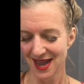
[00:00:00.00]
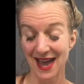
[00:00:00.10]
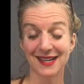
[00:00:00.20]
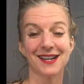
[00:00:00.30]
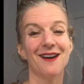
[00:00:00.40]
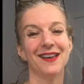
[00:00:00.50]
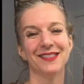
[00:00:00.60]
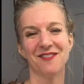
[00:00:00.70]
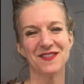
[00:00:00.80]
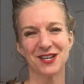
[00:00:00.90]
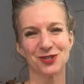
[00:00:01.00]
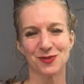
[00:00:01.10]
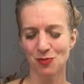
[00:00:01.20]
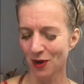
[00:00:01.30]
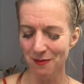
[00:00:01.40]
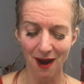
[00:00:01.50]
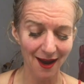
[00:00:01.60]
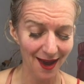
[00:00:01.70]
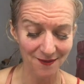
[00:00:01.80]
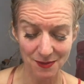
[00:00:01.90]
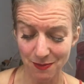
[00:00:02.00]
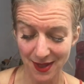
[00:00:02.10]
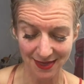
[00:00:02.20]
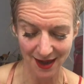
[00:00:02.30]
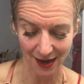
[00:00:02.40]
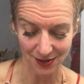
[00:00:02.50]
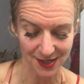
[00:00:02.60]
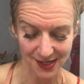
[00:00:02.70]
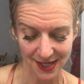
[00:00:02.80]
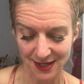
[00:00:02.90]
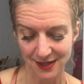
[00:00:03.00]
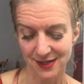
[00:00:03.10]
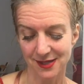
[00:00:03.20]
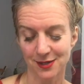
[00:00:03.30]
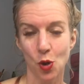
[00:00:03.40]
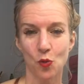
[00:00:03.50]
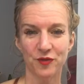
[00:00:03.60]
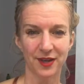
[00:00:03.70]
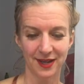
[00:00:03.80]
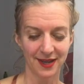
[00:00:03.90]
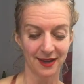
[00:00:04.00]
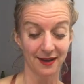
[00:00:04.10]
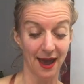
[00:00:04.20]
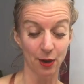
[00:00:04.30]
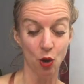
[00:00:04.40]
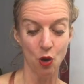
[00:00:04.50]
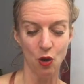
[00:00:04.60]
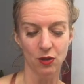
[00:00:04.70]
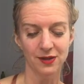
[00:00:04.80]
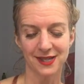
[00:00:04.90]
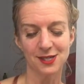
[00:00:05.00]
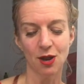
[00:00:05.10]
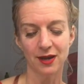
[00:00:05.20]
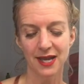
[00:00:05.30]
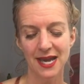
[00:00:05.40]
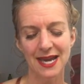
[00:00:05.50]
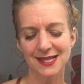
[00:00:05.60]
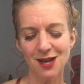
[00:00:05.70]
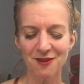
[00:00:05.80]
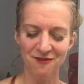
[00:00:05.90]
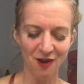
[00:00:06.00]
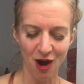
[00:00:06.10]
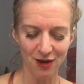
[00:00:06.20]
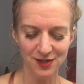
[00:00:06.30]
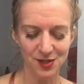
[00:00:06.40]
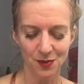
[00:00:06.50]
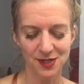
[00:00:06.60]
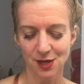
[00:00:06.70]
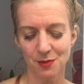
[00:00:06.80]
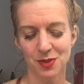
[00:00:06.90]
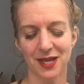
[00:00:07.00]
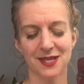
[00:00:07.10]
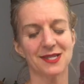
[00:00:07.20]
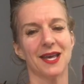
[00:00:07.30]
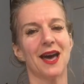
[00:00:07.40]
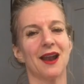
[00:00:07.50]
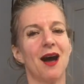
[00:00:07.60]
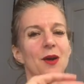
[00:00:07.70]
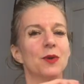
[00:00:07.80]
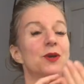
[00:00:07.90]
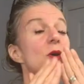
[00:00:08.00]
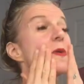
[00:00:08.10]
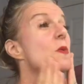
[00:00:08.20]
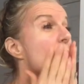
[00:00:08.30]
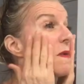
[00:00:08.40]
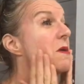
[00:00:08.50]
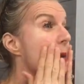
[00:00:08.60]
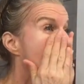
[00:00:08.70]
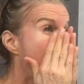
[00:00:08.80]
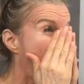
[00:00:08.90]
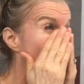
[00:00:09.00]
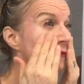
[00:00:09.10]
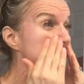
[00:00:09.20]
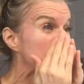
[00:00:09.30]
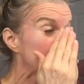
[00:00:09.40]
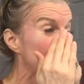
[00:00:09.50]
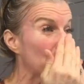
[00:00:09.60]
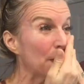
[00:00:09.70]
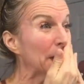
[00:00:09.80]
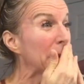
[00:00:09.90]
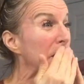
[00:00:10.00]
And I love Nature's Emporium. I haven't been there since COVID hit at all. It's kind of far, so it's not a place that I would go often, but when I